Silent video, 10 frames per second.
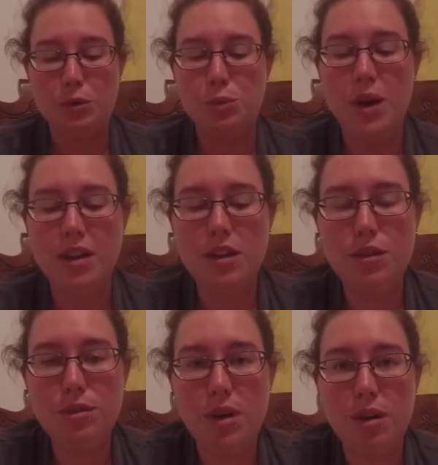What
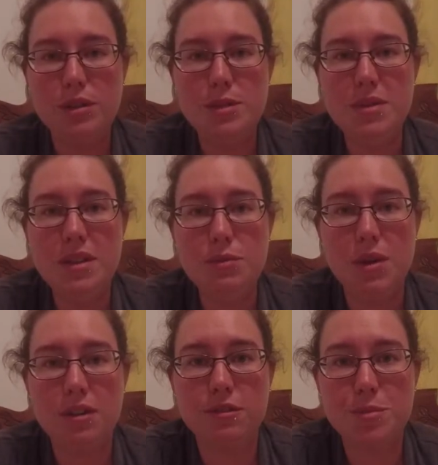you ultimately
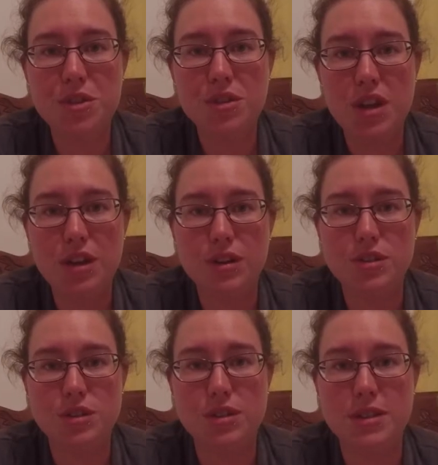want from your
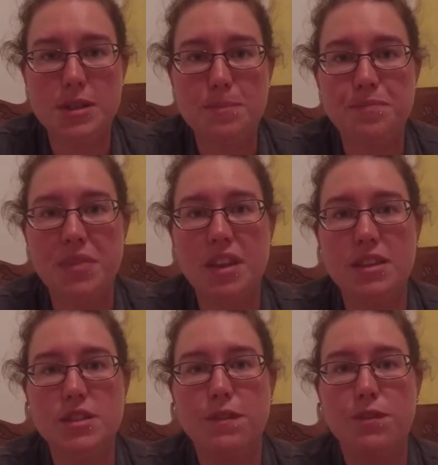characters
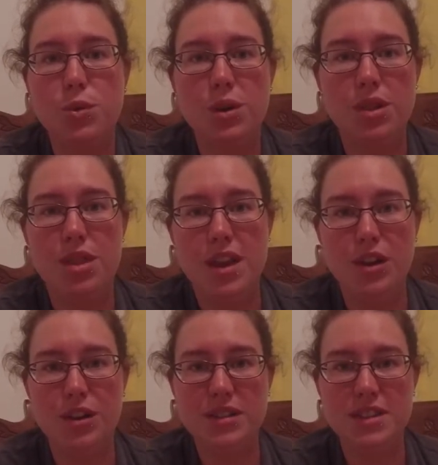is for
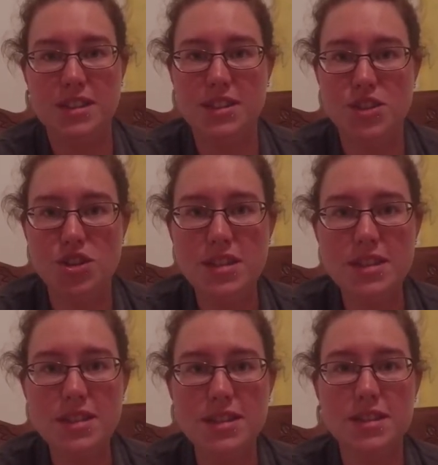their
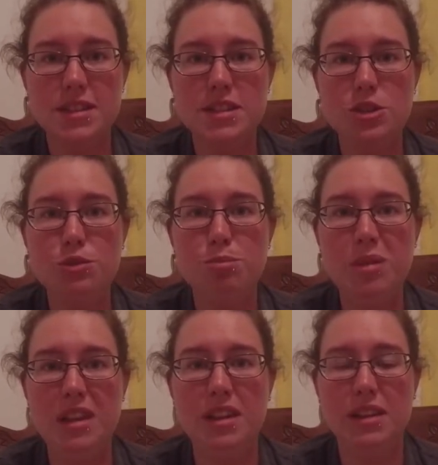decisions to
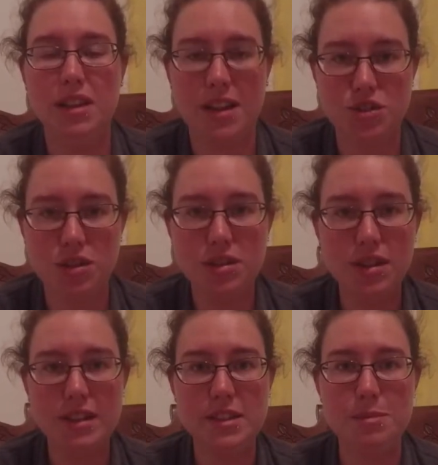be logical
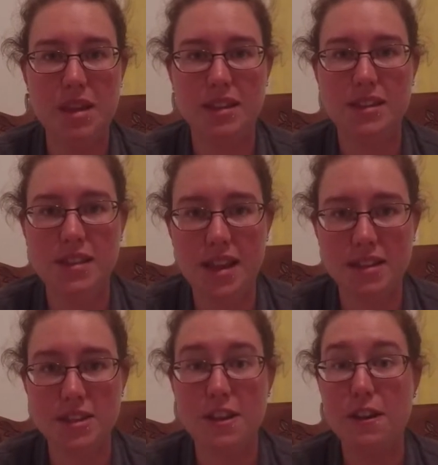and to make
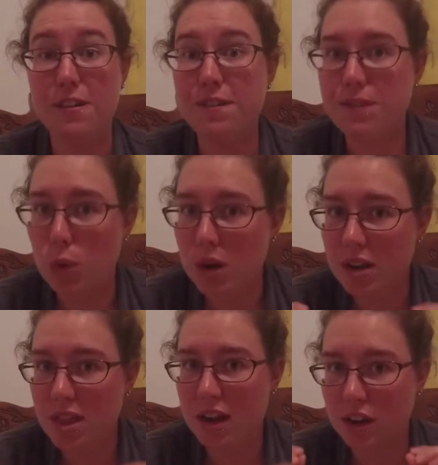sense for
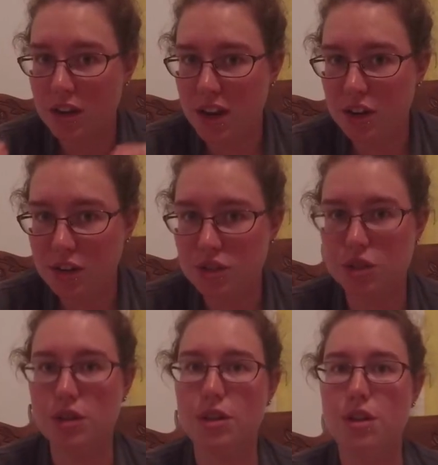their
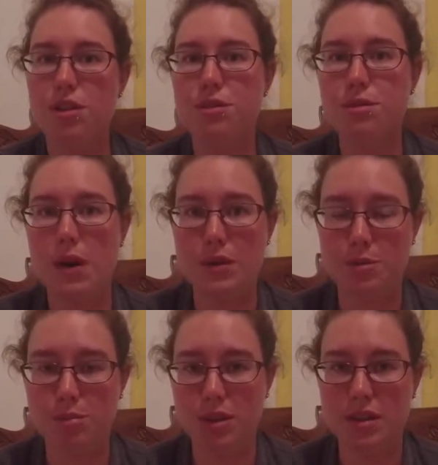character throughout a
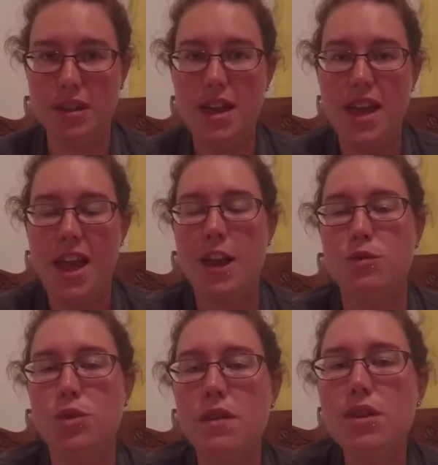book. Have
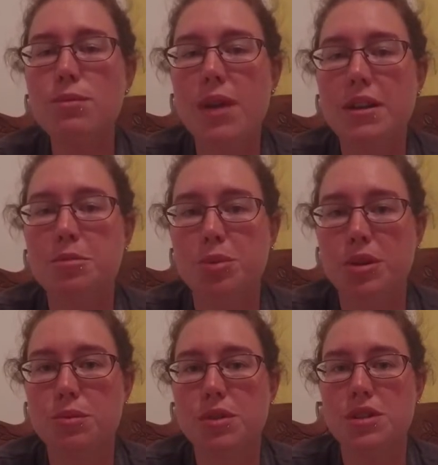you ever read a
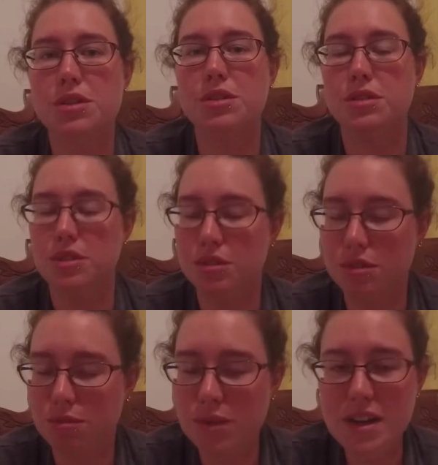book where
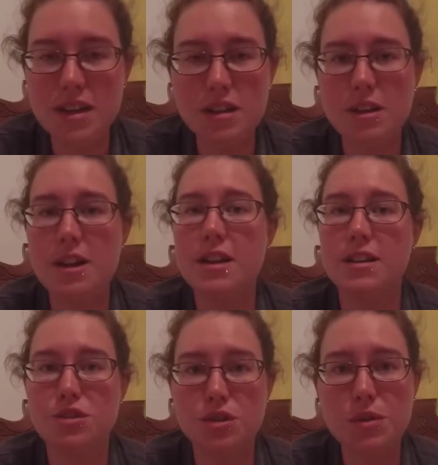you're reading along
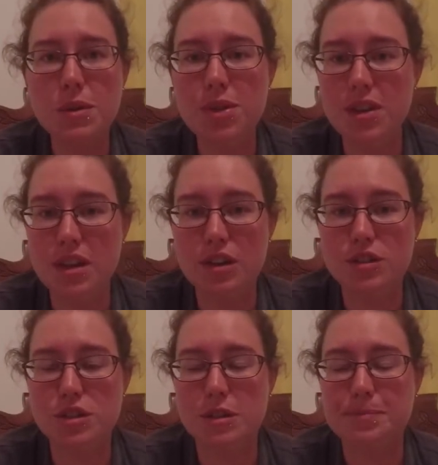and you're going with the
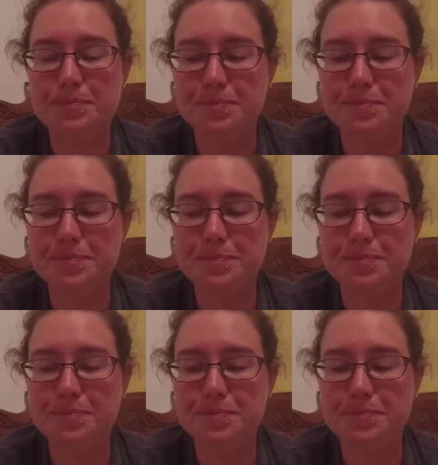character